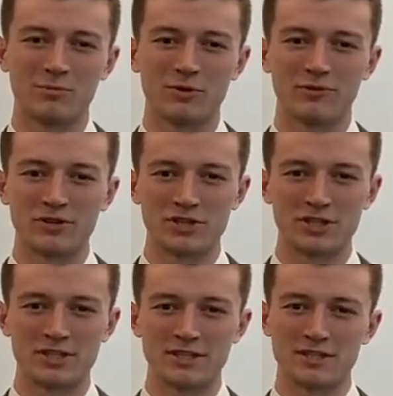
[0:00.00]

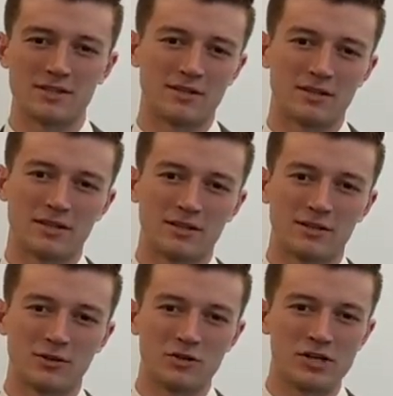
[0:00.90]
proficient
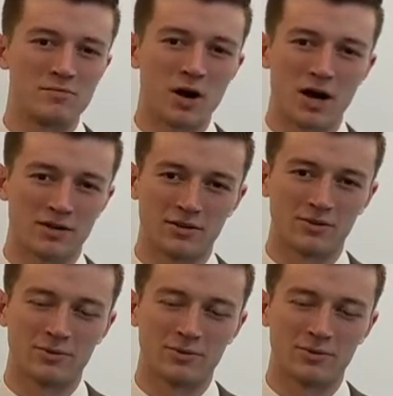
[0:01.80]
learning model